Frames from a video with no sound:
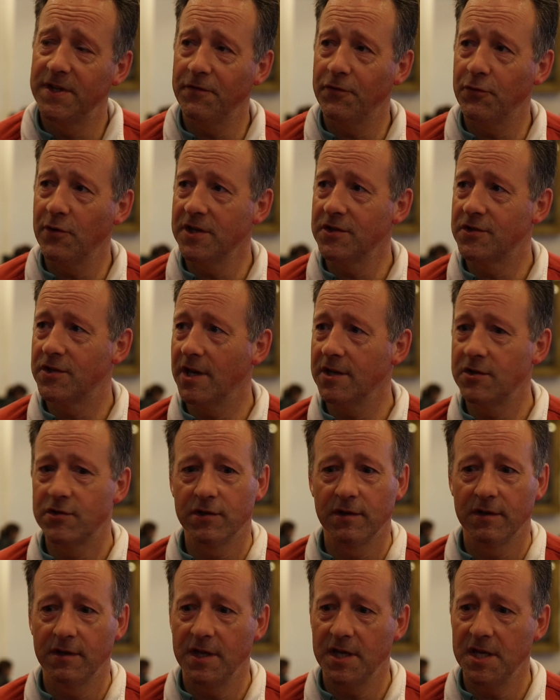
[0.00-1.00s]

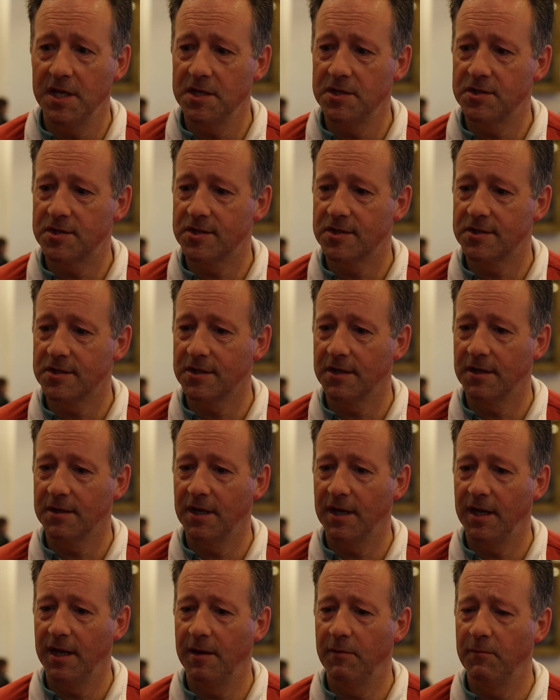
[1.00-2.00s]
Differentiation is,
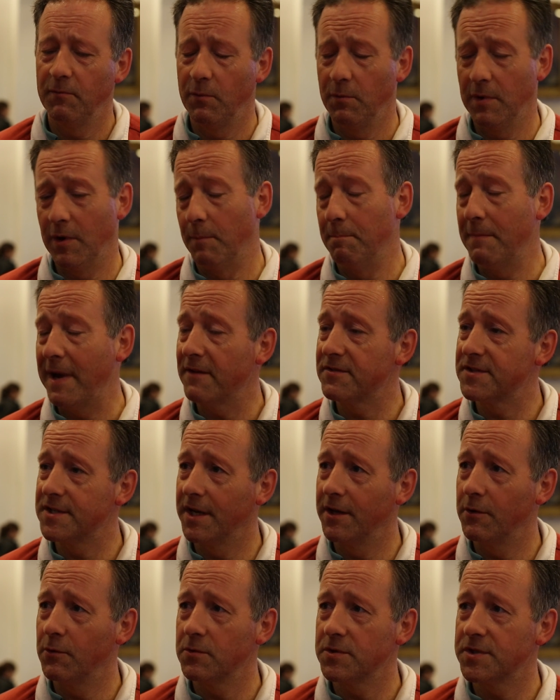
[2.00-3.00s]
well, maths
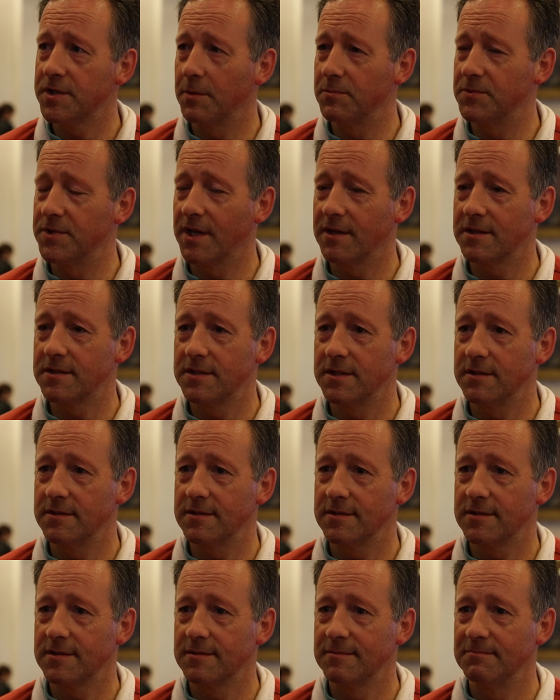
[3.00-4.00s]
and in all subjects,
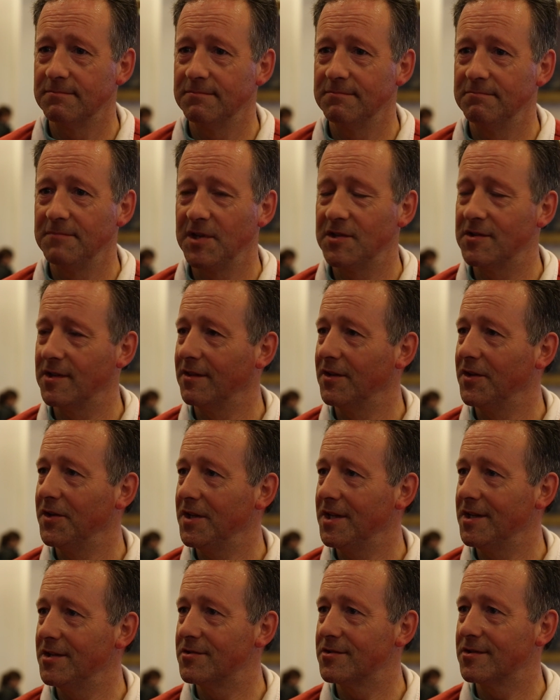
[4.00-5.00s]
is meeting the
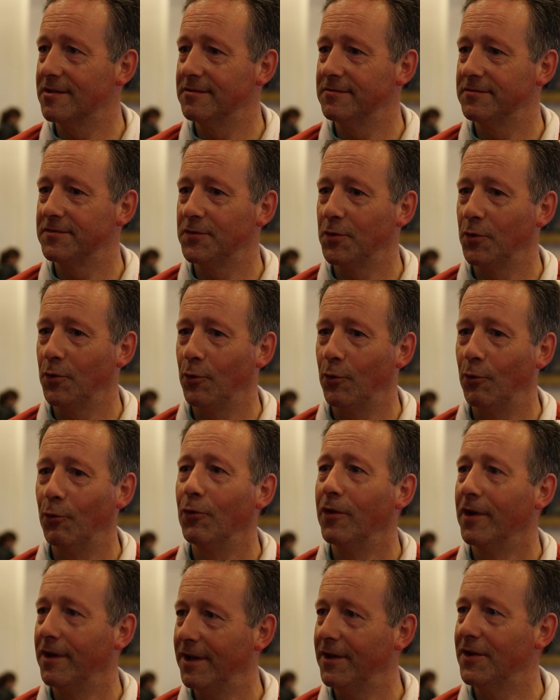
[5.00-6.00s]
needs of
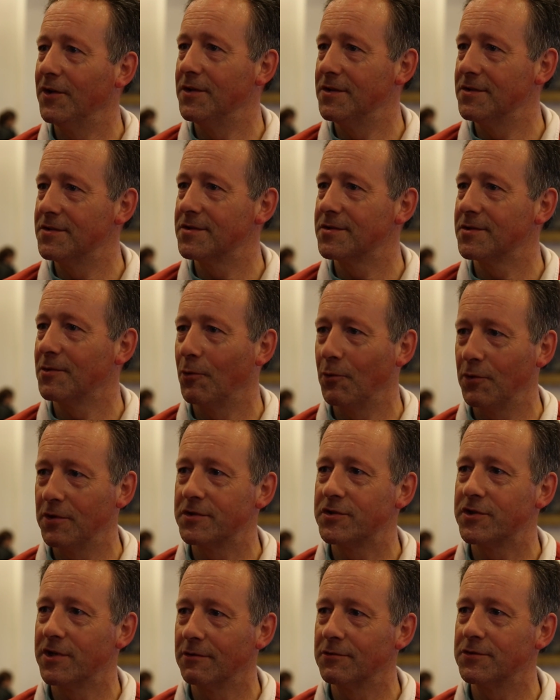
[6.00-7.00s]
all the learners, all
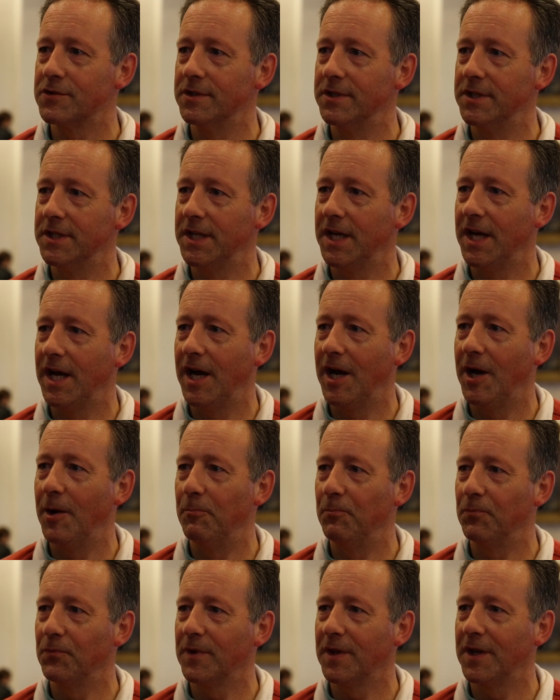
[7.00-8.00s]
the children
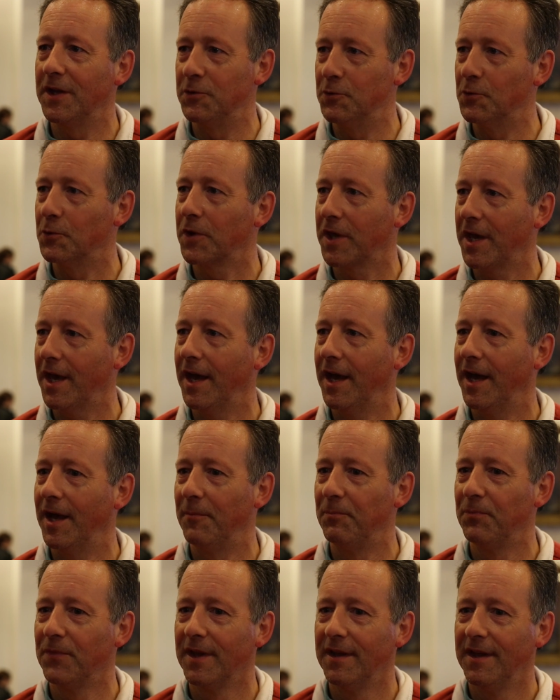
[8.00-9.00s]
in your care.